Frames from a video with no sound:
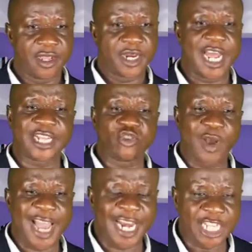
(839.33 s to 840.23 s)
that to
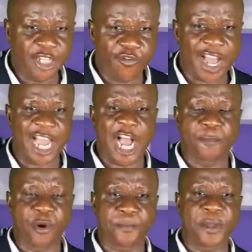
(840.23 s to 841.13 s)
identify
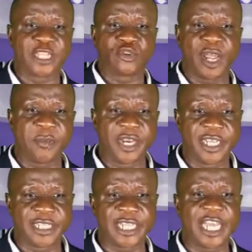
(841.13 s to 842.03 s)
appropriate
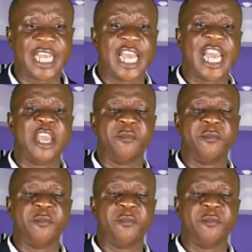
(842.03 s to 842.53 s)
remedies in